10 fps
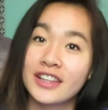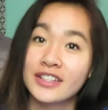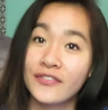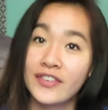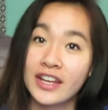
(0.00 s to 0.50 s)
on
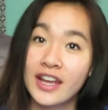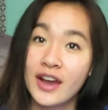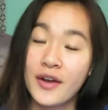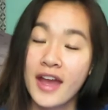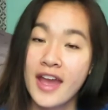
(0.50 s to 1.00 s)
this
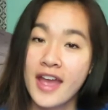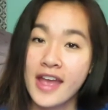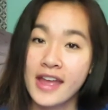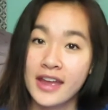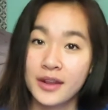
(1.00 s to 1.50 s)
video
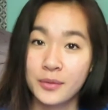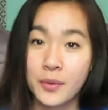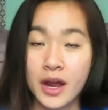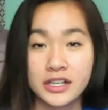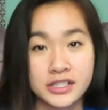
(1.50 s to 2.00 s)
and
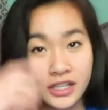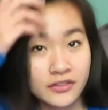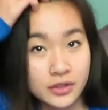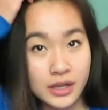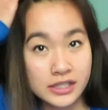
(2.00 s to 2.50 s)
watching.
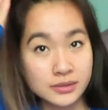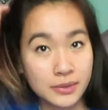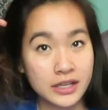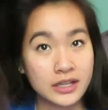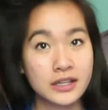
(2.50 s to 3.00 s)
If you guys
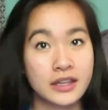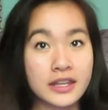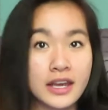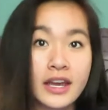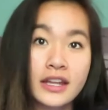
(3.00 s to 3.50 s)
made it to
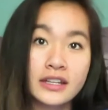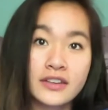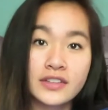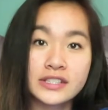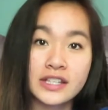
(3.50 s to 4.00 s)
the end,
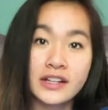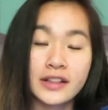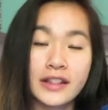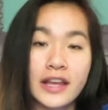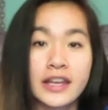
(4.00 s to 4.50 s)
give this a
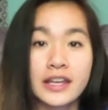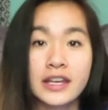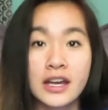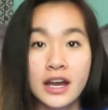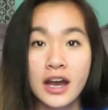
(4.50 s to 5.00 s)

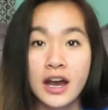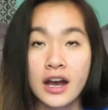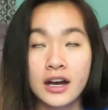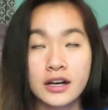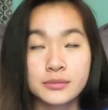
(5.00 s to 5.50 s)
like.
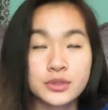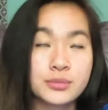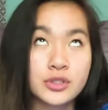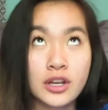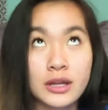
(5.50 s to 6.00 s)

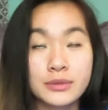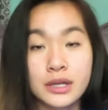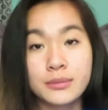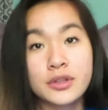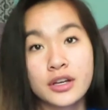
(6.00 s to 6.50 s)
Subscribe
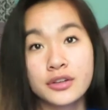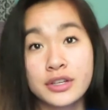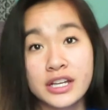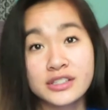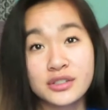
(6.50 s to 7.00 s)
down below,
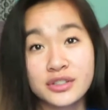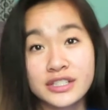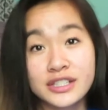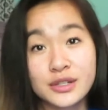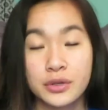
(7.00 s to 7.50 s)
you guys know the
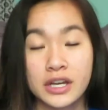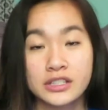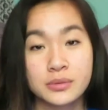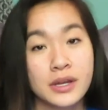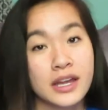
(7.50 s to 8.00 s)
deal. If you
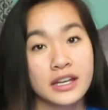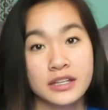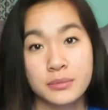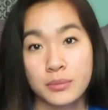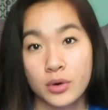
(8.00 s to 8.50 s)
guys want
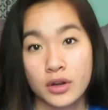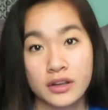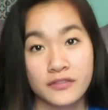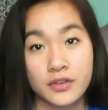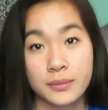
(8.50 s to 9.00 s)
any more
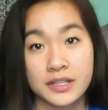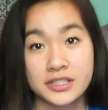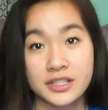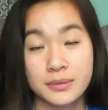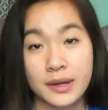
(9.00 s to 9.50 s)

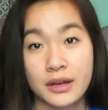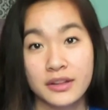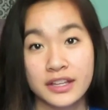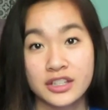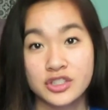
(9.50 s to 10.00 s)
information
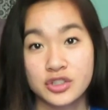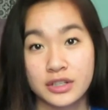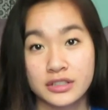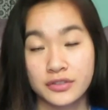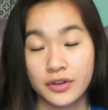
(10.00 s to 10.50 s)
about like the
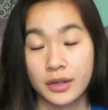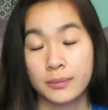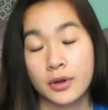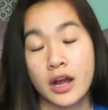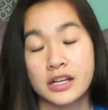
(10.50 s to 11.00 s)

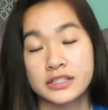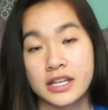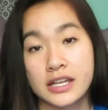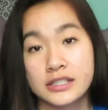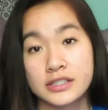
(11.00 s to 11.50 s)
transferring
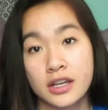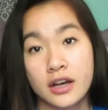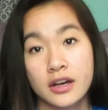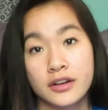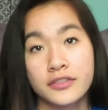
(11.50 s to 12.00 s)
process
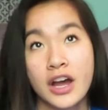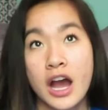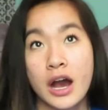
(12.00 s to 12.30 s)
of